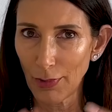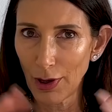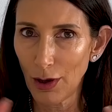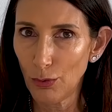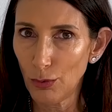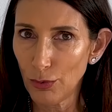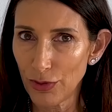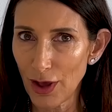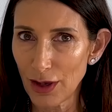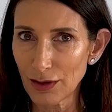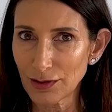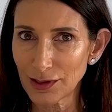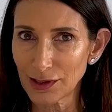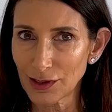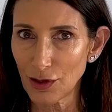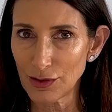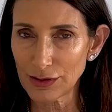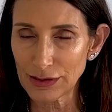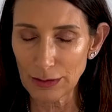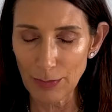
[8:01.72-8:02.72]
without
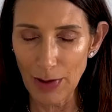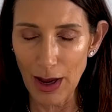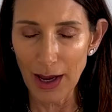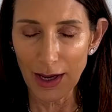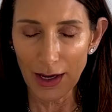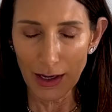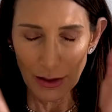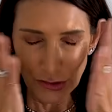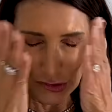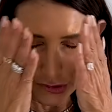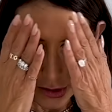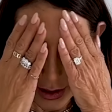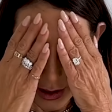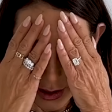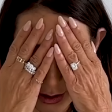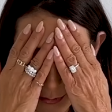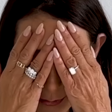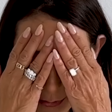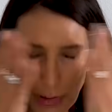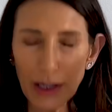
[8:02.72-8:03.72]
disclosing my age,
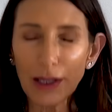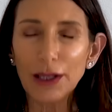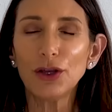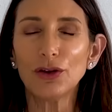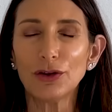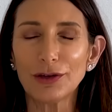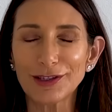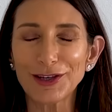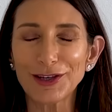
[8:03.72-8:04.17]
many years